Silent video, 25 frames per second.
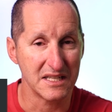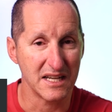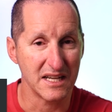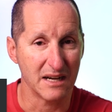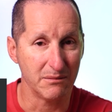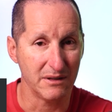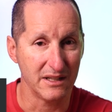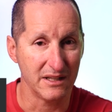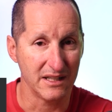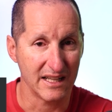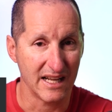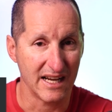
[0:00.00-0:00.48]

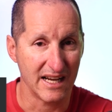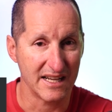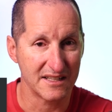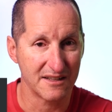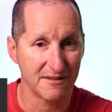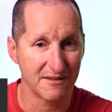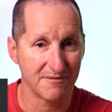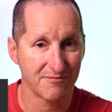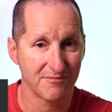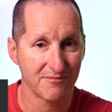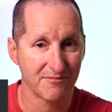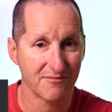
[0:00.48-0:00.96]
double that.
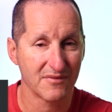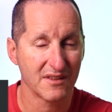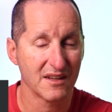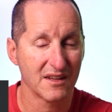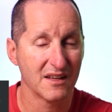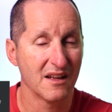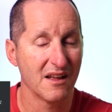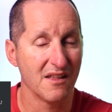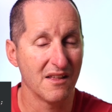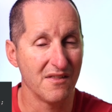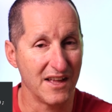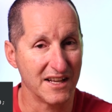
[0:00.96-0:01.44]

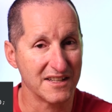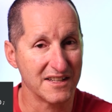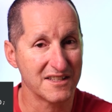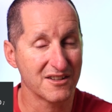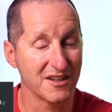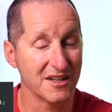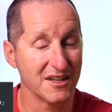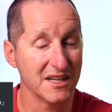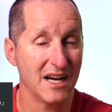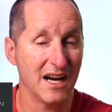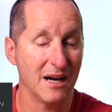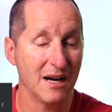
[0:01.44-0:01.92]
That's
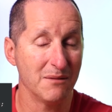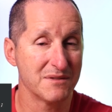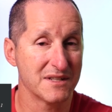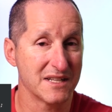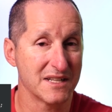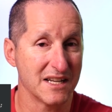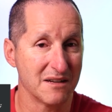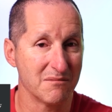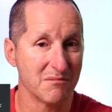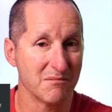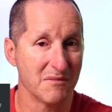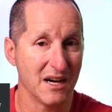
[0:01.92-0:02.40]
going to
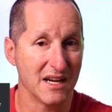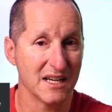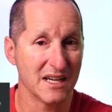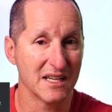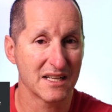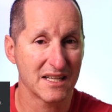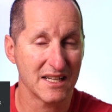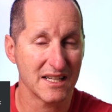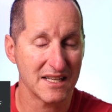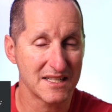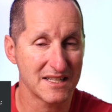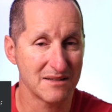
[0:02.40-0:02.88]
upset my
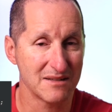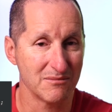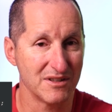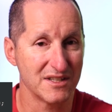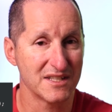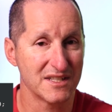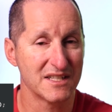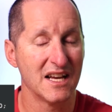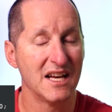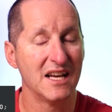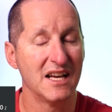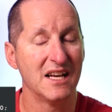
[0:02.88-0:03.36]

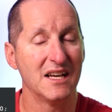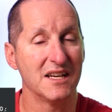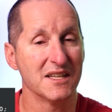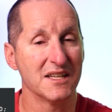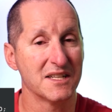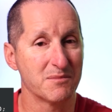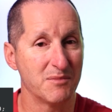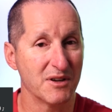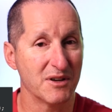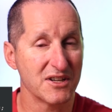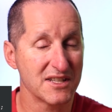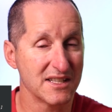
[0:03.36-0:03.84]
customers,
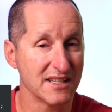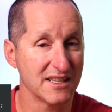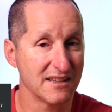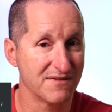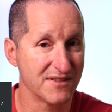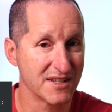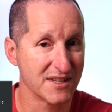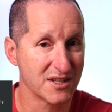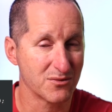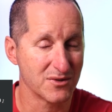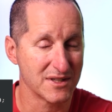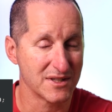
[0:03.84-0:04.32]
especially if
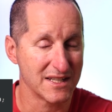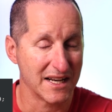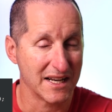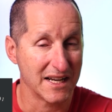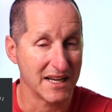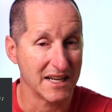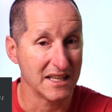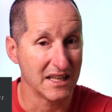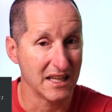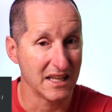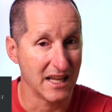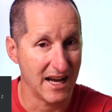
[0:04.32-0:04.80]
this was at
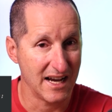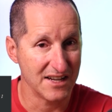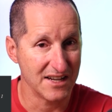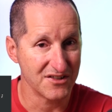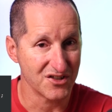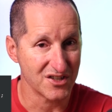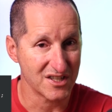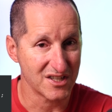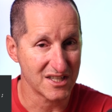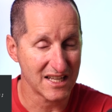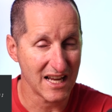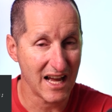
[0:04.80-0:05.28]
a
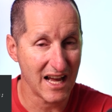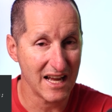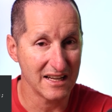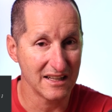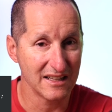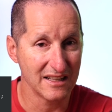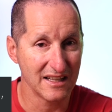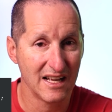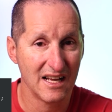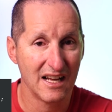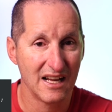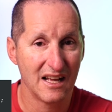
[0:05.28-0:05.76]
larger
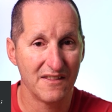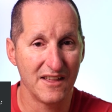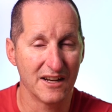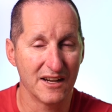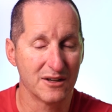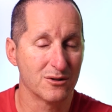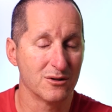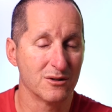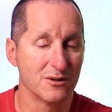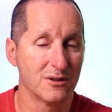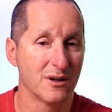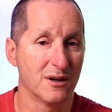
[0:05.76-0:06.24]
scale
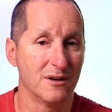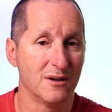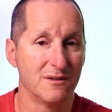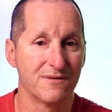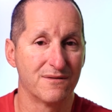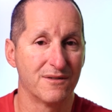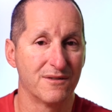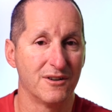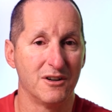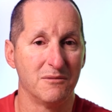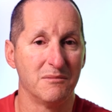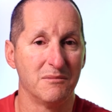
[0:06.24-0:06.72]
that could go
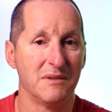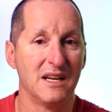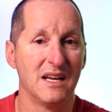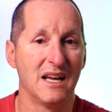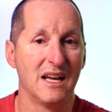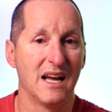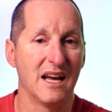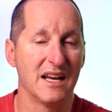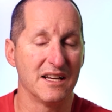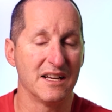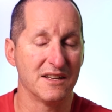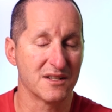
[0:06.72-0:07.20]
from
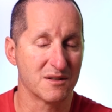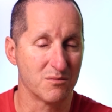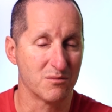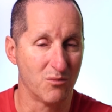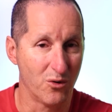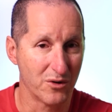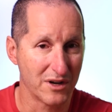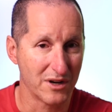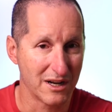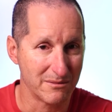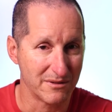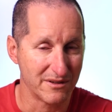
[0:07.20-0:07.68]
a
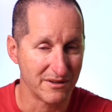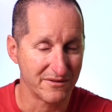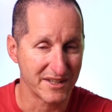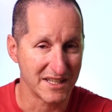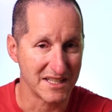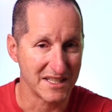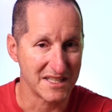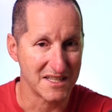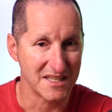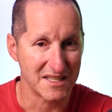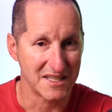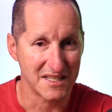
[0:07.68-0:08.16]
small number of
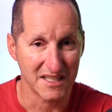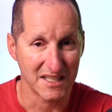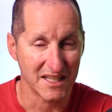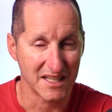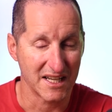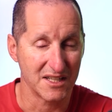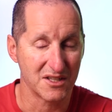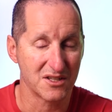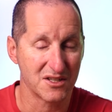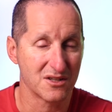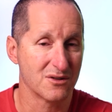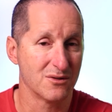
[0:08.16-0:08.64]
consistent
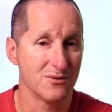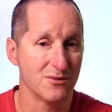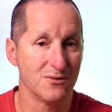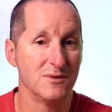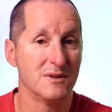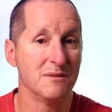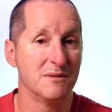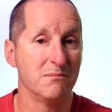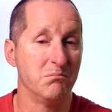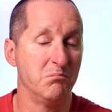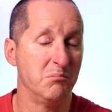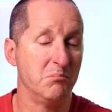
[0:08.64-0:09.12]
gets to
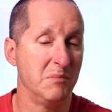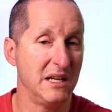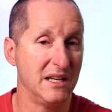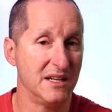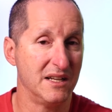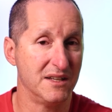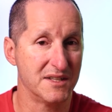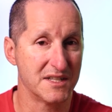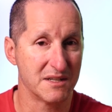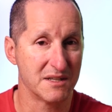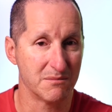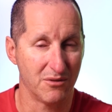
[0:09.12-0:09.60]

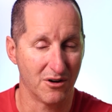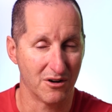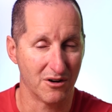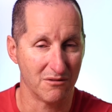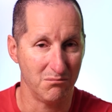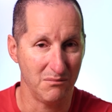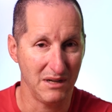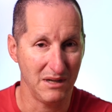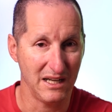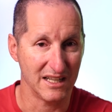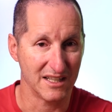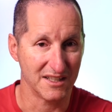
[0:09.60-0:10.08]
millions upon
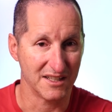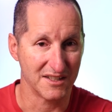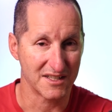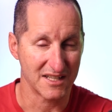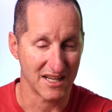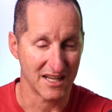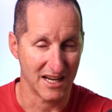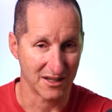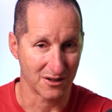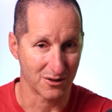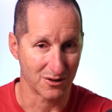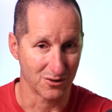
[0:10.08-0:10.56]
millions
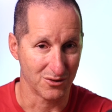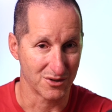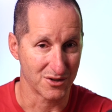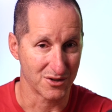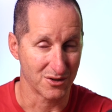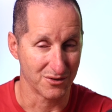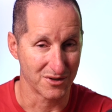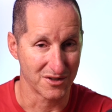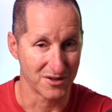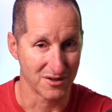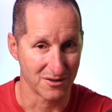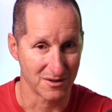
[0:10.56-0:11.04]
and cause
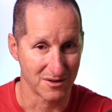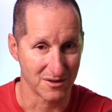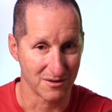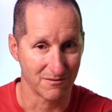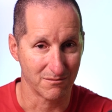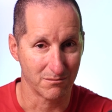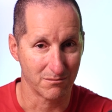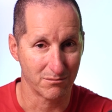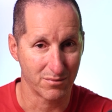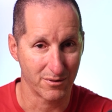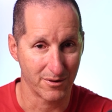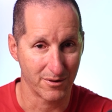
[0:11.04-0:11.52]
all sorts of
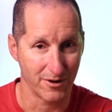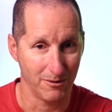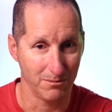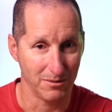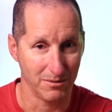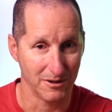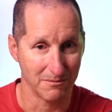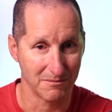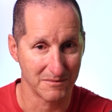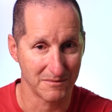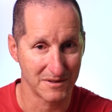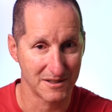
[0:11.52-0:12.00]

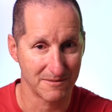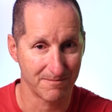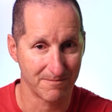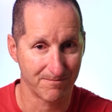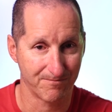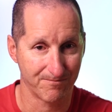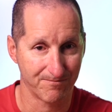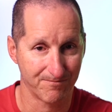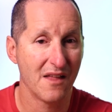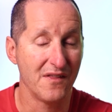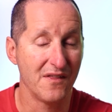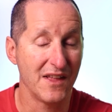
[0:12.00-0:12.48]
problems.
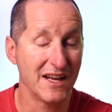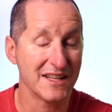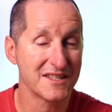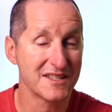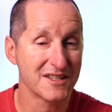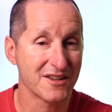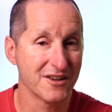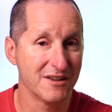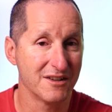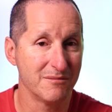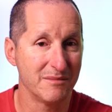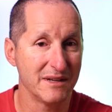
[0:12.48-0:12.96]
That's
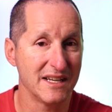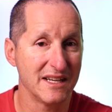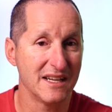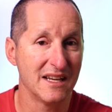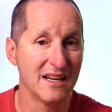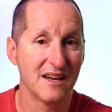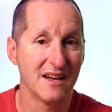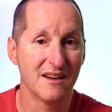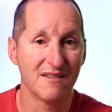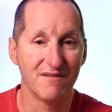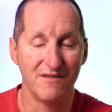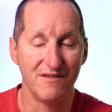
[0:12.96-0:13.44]
going to be
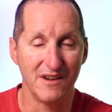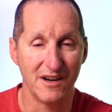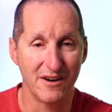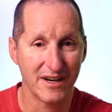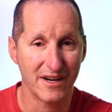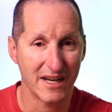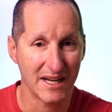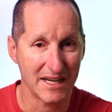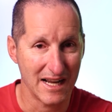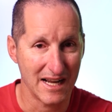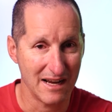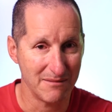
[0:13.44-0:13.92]
very
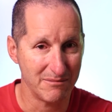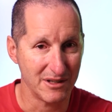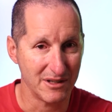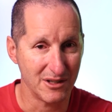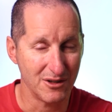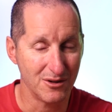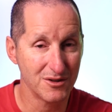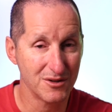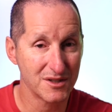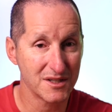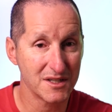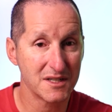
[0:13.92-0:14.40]
unhappy
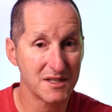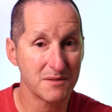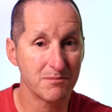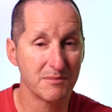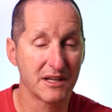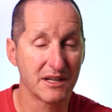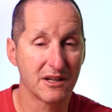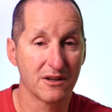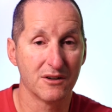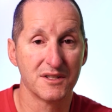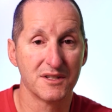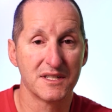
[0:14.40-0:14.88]
users
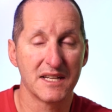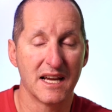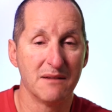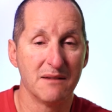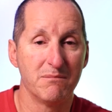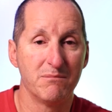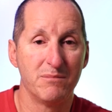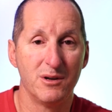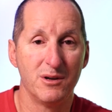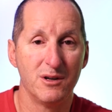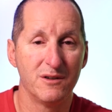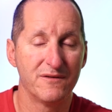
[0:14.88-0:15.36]
because a
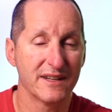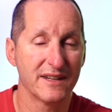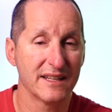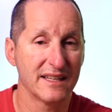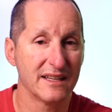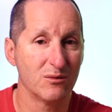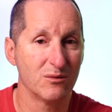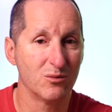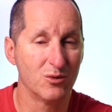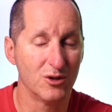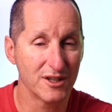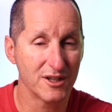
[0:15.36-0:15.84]

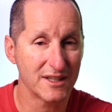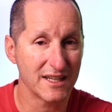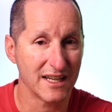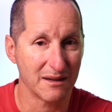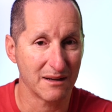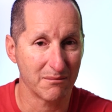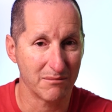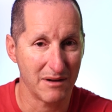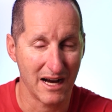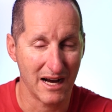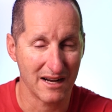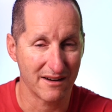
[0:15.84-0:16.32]
perfectly
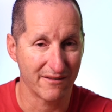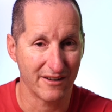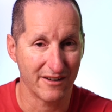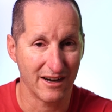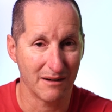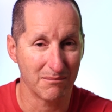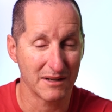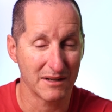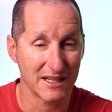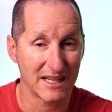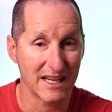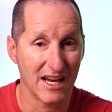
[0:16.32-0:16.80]
working part of your
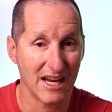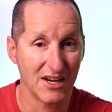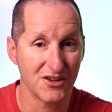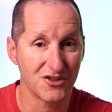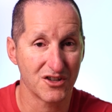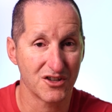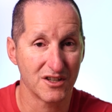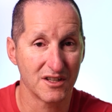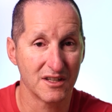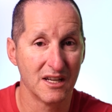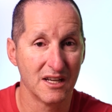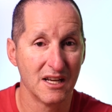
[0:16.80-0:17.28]

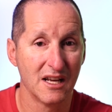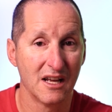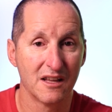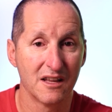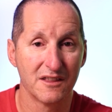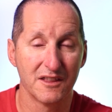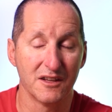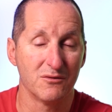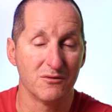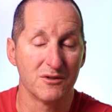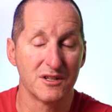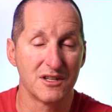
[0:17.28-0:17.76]
application
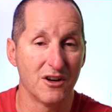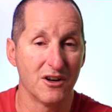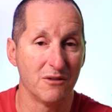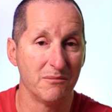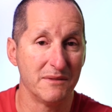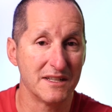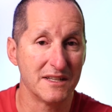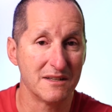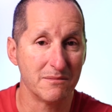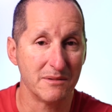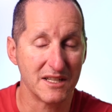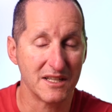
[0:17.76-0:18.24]
that was not
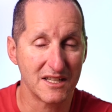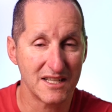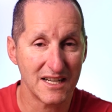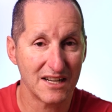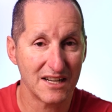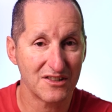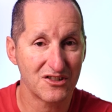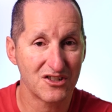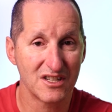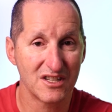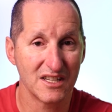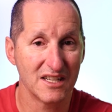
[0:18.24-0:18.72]
meant to be
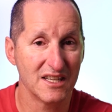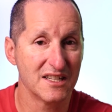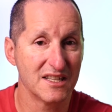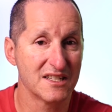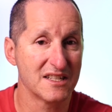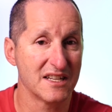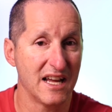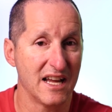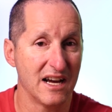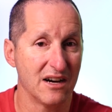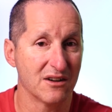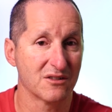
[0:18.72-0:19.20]
touched is
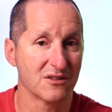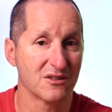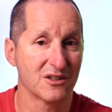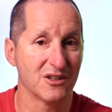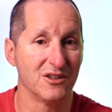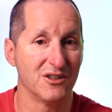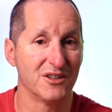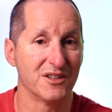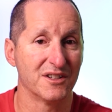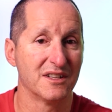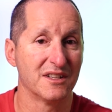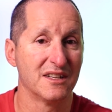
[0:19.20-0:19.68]
now
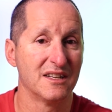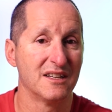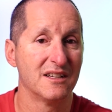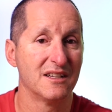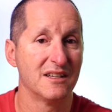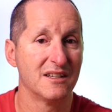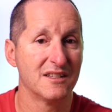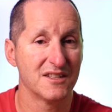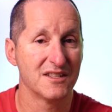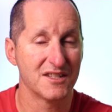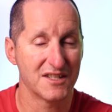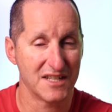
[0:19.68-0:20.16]
gone
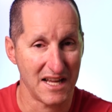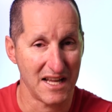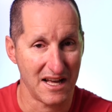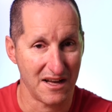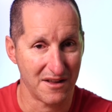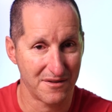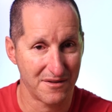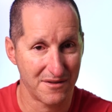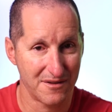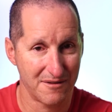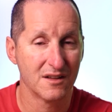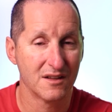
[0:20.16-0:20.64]

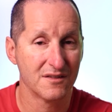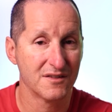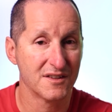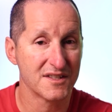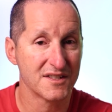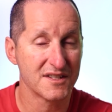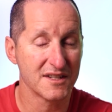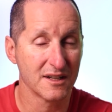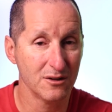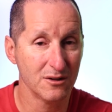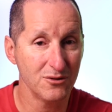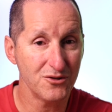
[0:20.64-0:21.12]
south. The
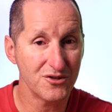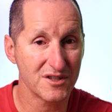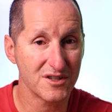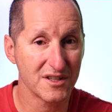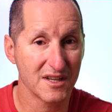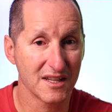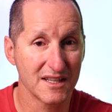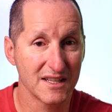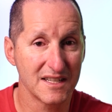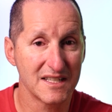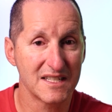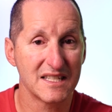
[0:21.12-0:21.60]
solution
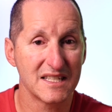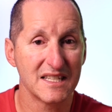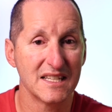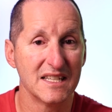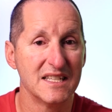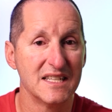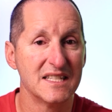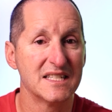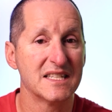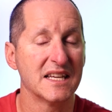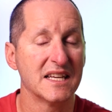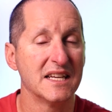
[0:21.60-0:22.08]
to this
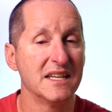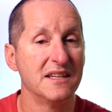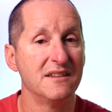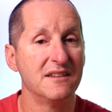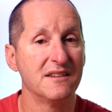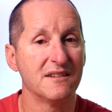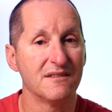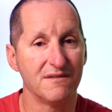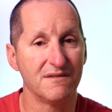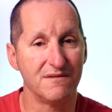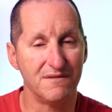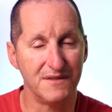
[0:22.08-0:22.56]
is
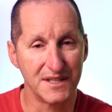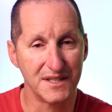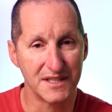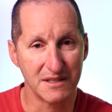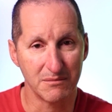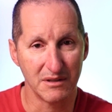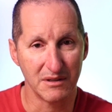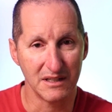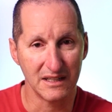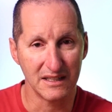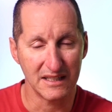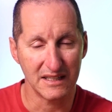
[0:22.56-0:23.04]

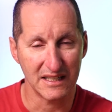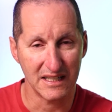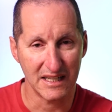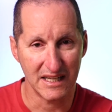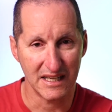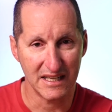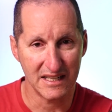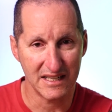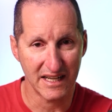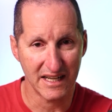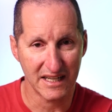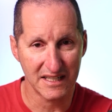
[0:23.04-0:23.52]
invisible
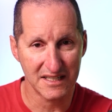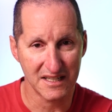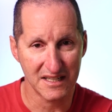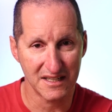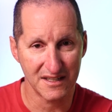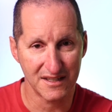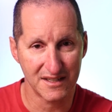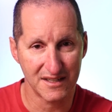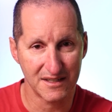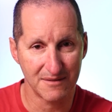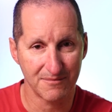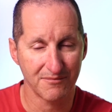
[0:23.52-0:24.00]

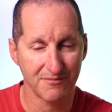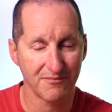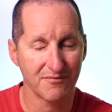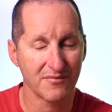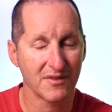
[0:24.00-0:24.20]
indexes.